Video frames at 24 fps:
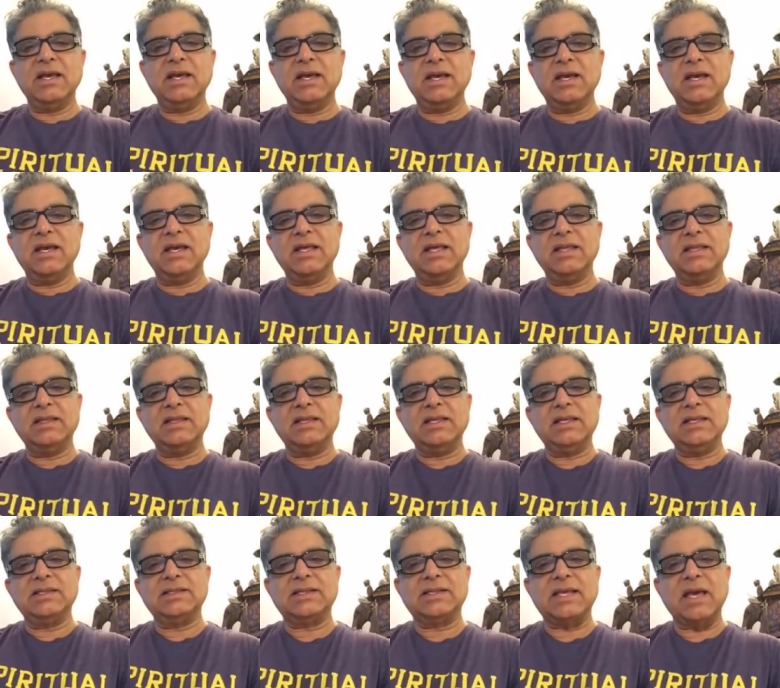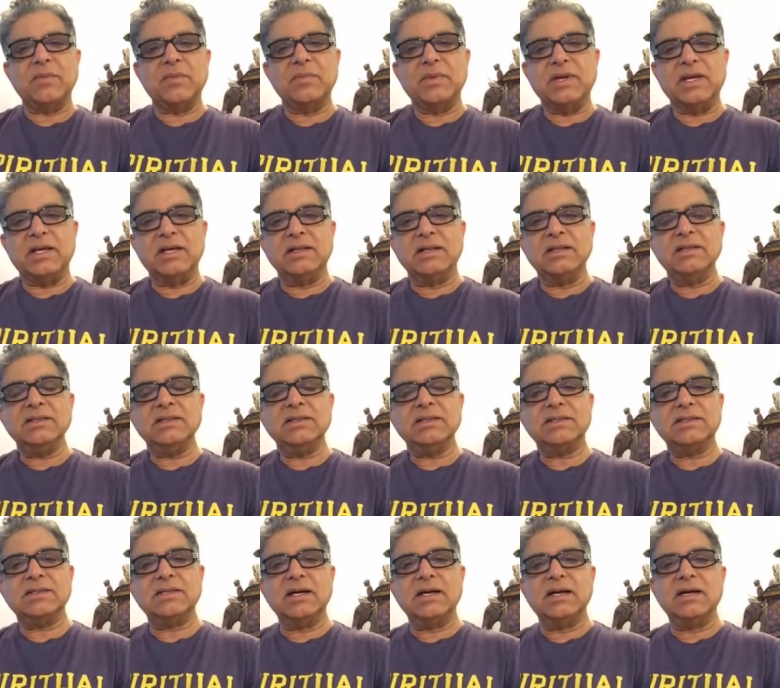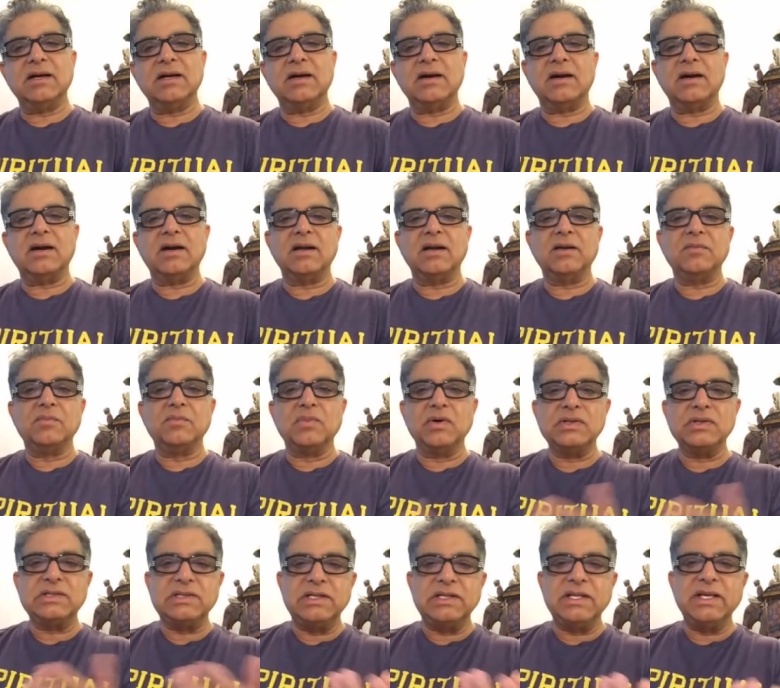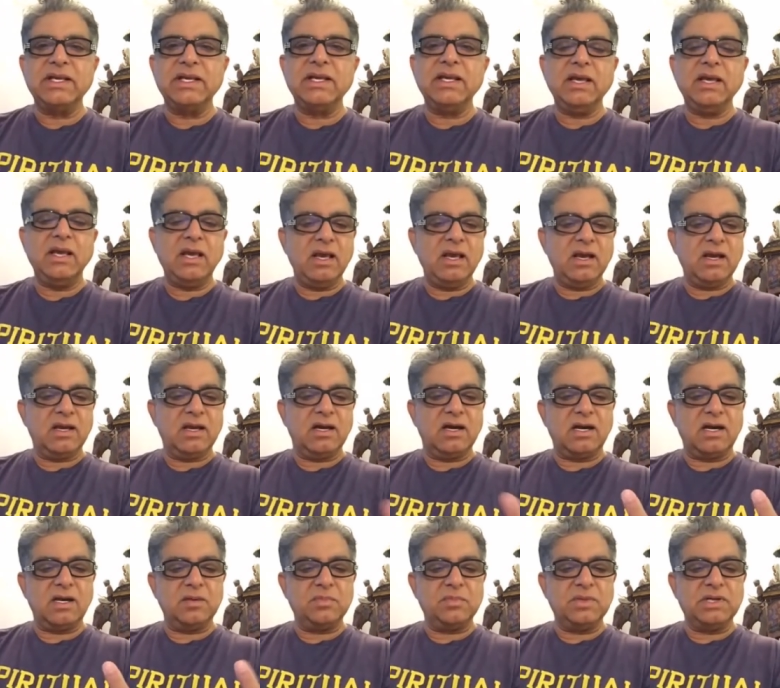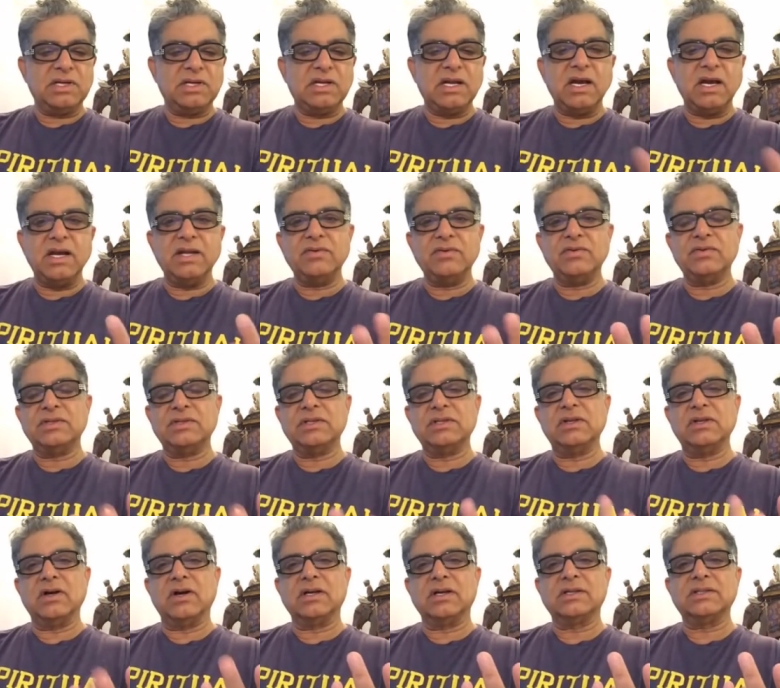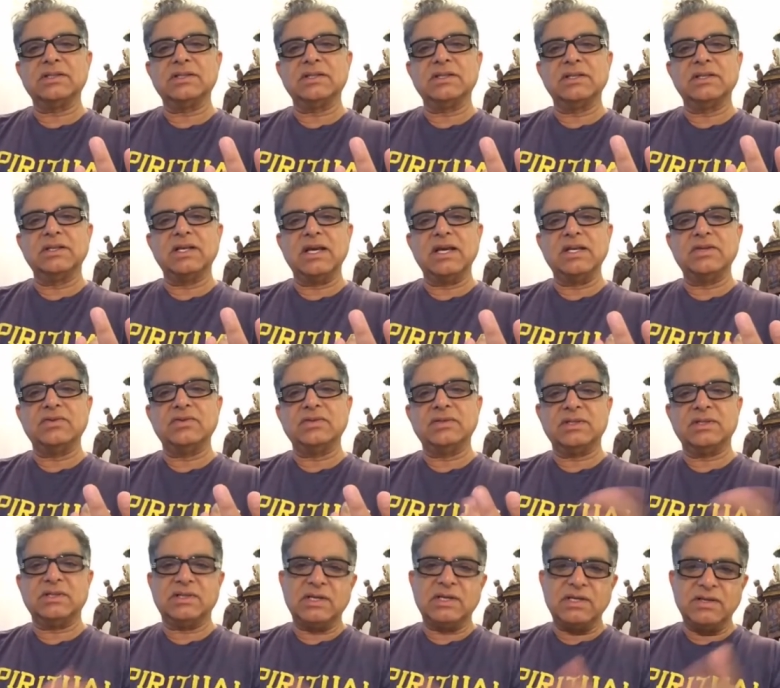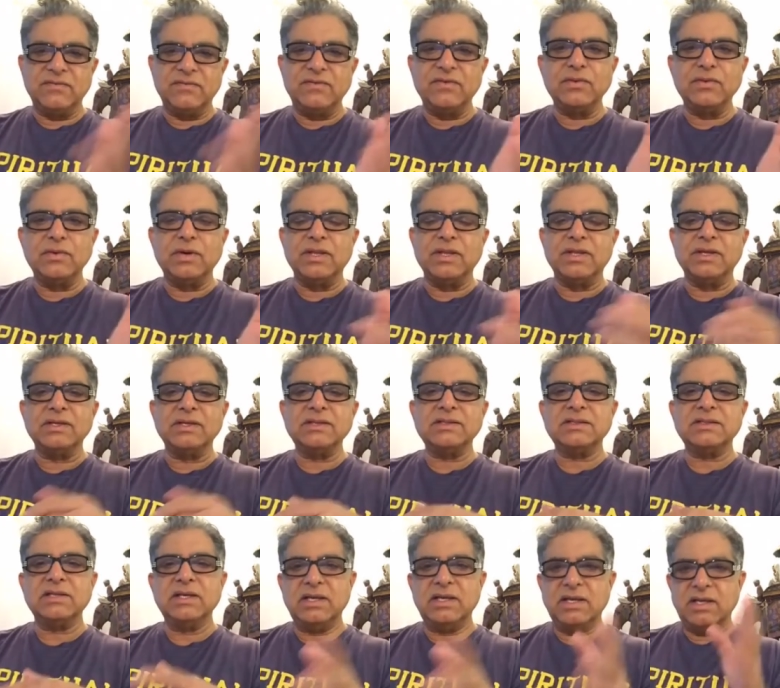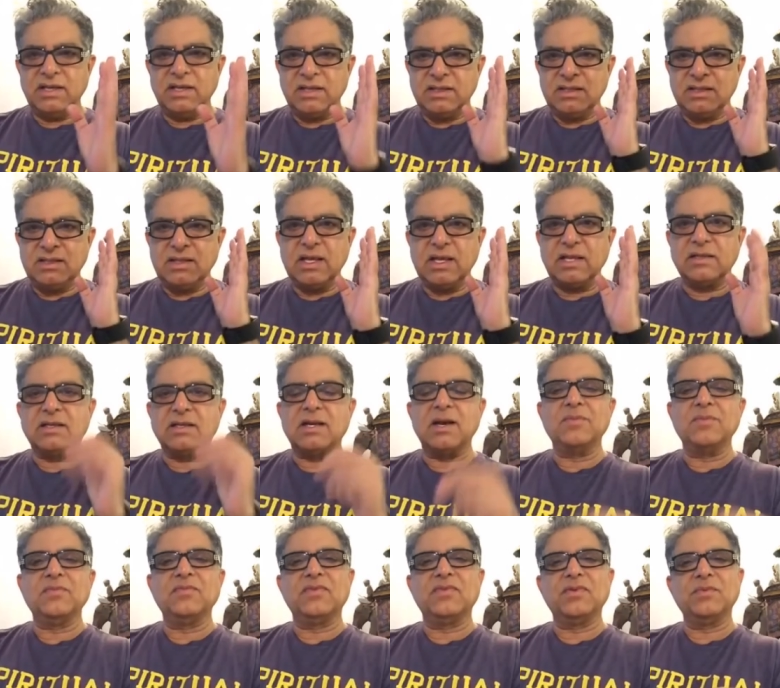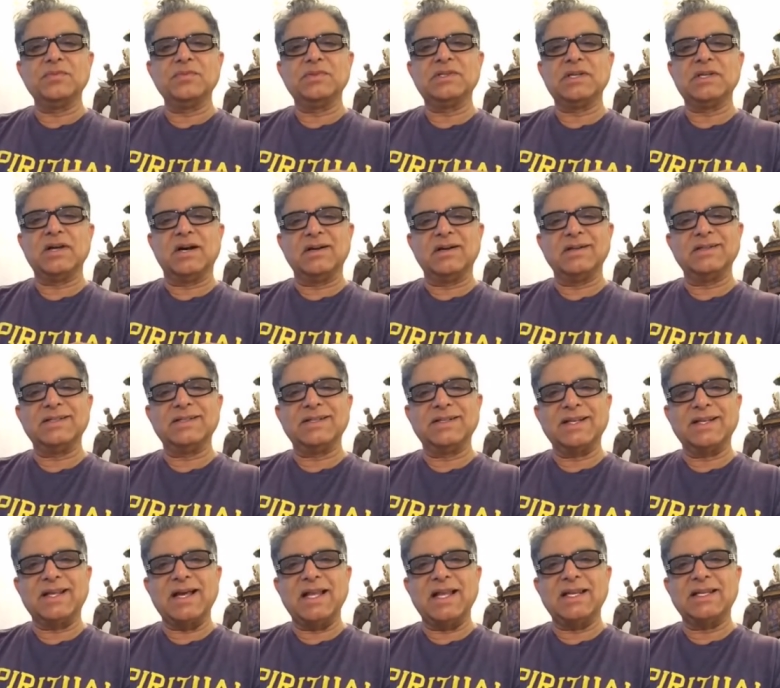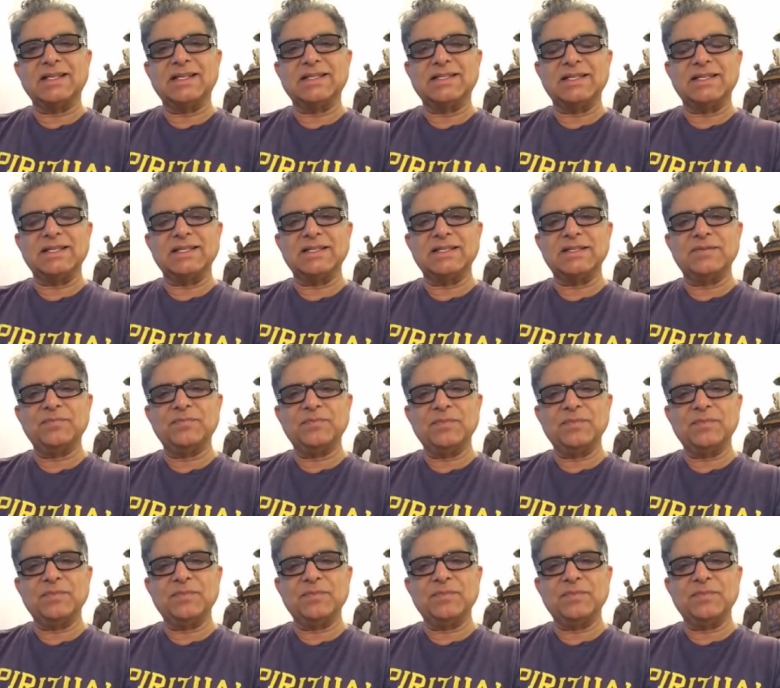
And these chemicals uh, are mostly carbon, hydrogen, oxygen, nitrogen, and a few others that come from stars and galaxies.